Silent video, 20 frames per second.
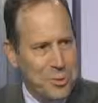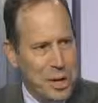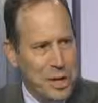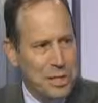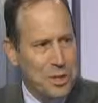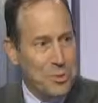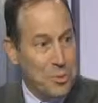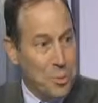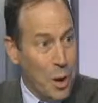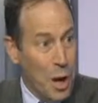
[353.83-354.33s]

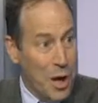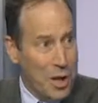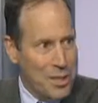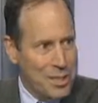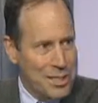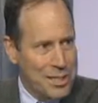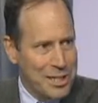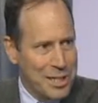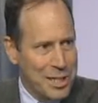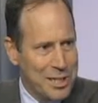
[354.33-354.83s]
rated
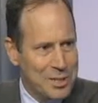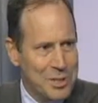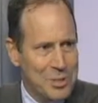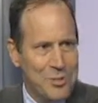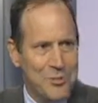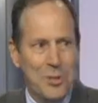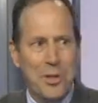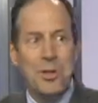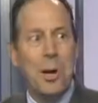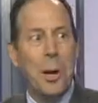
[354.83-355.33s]
Raleigh as sort
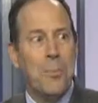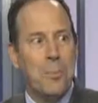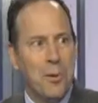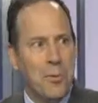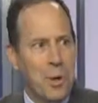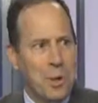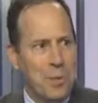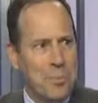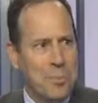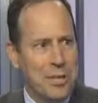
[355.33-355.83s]
of the
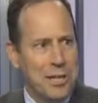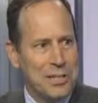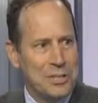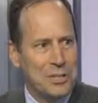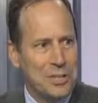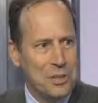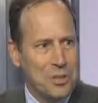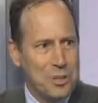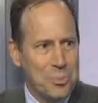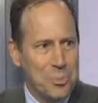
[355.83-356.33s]
#1 place
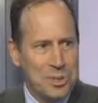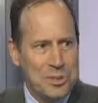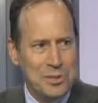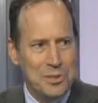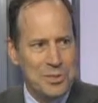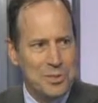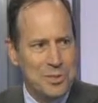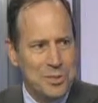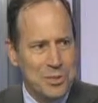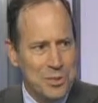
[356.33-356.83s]
to do
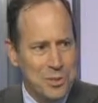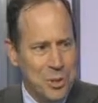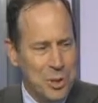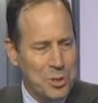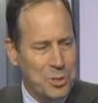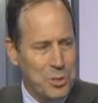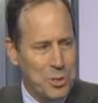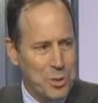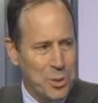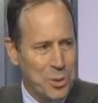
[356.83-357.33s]
business and
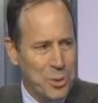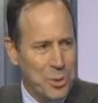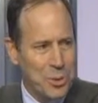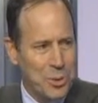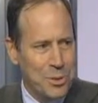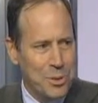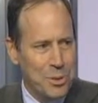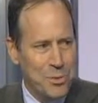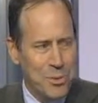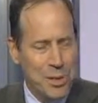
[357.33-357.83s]
start your
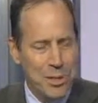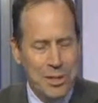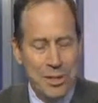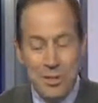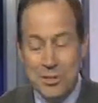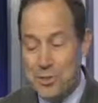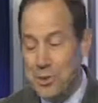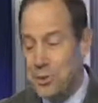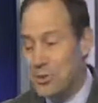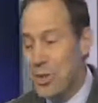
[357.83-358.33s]
career in
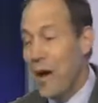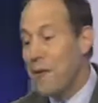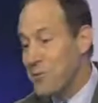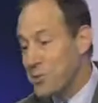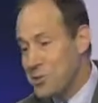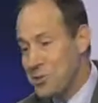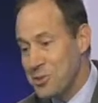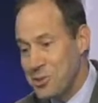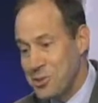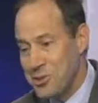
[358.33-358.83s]
America, so it's
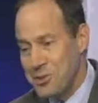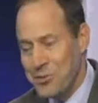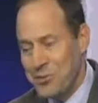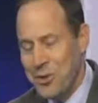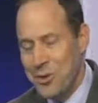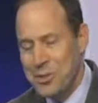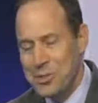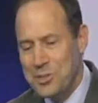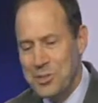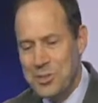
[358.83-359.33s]
obviously this
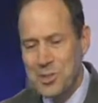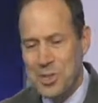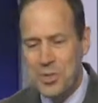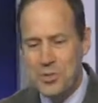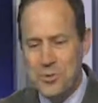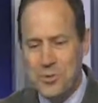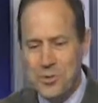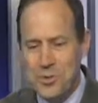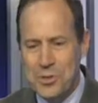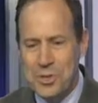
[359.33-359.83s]
very
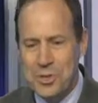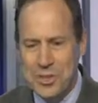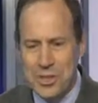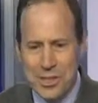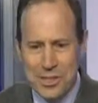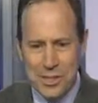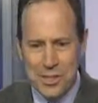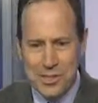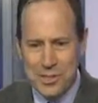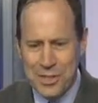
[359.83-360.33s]
successful city,
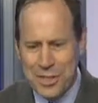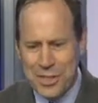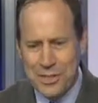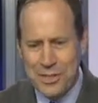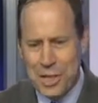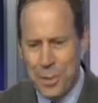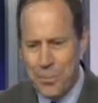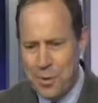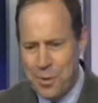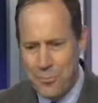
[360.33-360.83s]
that the Senate's
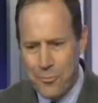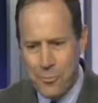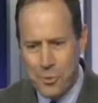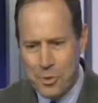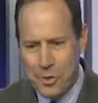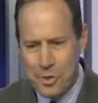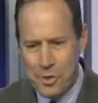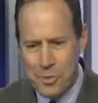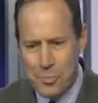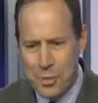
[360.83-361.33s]
coming with
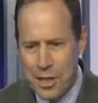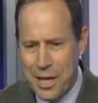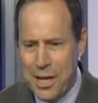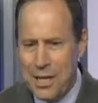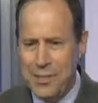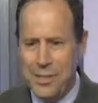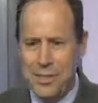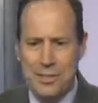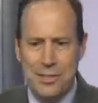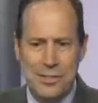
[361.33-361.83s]
this
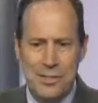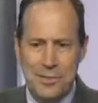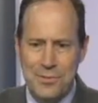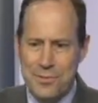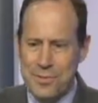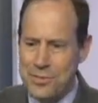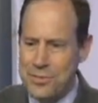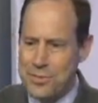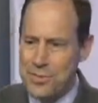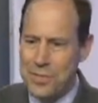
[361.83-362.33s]
plan that
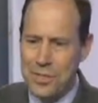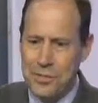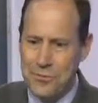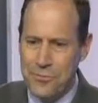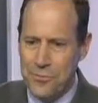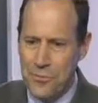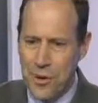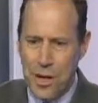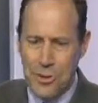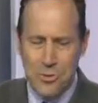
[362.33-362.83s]
the city
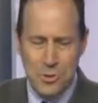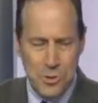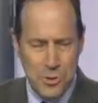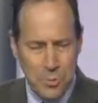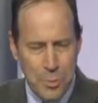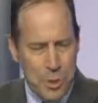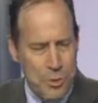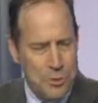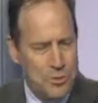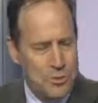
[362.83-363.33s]
fathers and
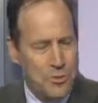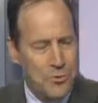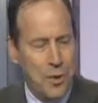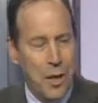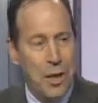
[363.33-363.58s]
mothers of